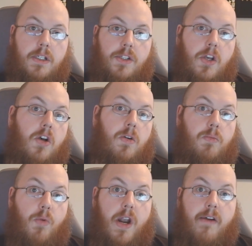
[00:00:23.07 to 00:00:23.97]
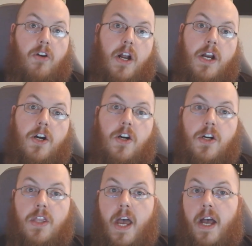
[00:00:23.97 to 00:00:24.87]
So, whenever I
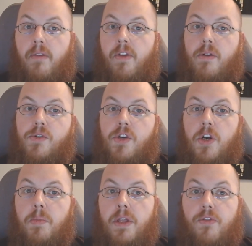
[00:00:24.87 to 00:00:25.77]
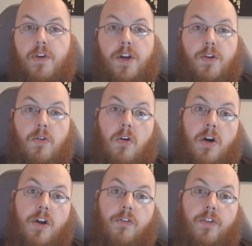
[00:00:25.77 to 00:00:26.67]
heard that there was going to be 3 new
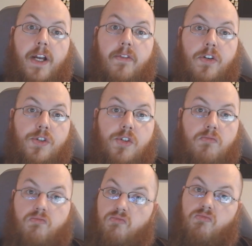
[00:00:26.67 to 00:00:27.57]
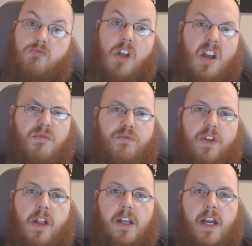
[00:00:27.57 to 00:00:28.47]
Oreo flavors, I
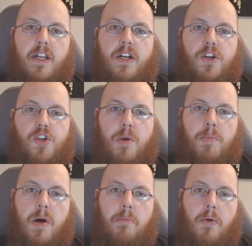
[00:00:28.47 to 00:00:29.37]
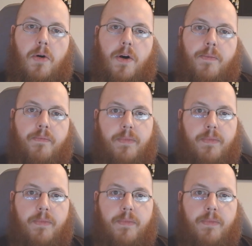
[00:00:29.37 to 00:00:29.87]
felt like I needed to jump on board.